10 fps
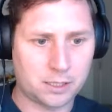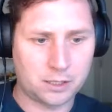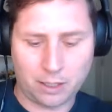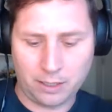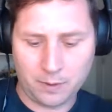So
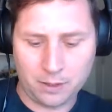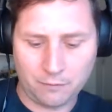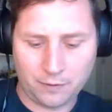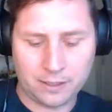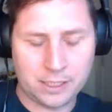I wonder if
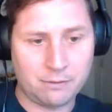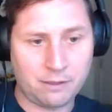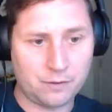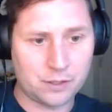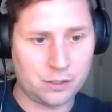I
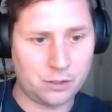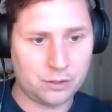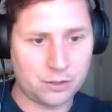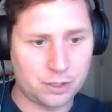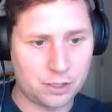dereference node